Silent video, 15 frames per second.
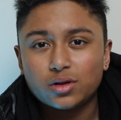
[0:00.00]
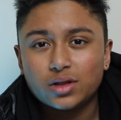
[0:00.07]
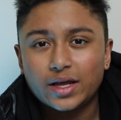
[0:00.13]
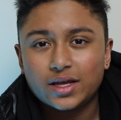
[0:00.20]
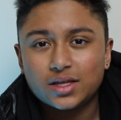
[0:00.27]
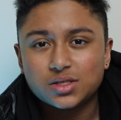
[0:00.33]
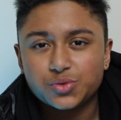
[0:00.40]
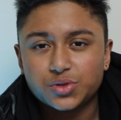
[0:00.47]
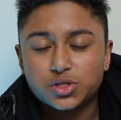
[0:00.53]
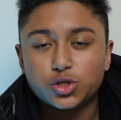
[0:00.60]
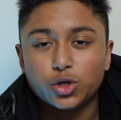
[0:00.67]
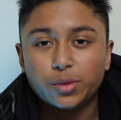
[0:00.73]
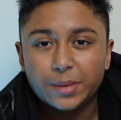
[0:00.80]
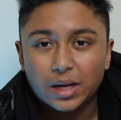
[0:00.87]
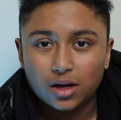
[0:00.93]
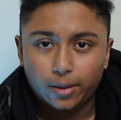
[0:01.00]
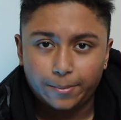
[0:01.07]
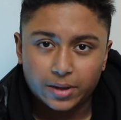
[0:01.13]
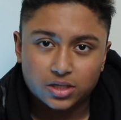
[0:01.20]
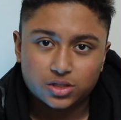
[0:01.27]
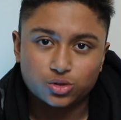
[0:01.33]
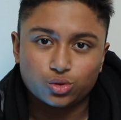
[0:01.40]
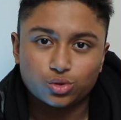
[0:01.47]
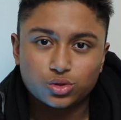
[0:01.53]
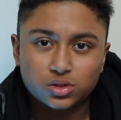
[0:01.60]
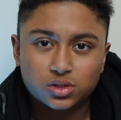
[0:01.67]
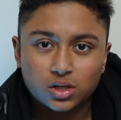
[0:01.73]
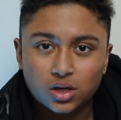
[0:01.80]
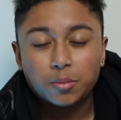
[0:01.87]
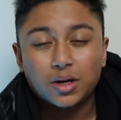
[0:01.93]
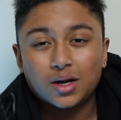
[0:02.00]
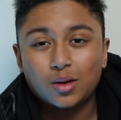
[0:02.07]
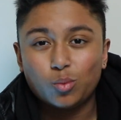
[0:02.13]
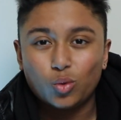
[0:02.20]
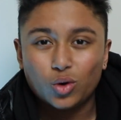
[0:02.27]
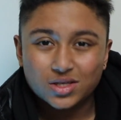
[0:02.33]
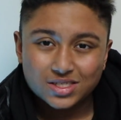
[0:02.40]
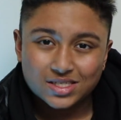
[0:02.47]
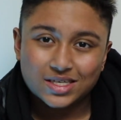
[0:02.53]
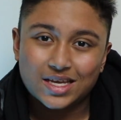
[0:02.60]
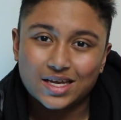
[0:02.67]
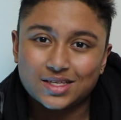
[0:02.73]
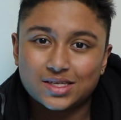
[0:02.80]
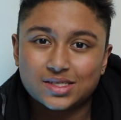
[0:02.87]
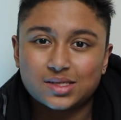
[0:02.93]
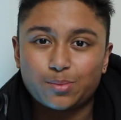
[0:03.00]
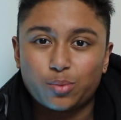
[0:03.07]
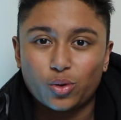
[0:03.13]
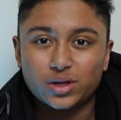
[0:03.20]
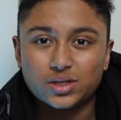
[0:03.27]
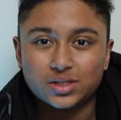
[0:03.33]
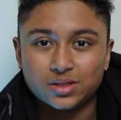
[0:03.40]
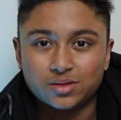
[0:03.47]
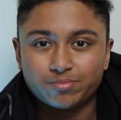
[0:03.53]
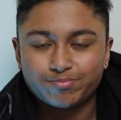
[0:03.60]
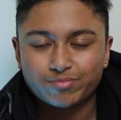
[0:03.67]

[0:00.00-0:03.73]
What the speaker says: lens with 2 megapixels, but I'm once again disappointed.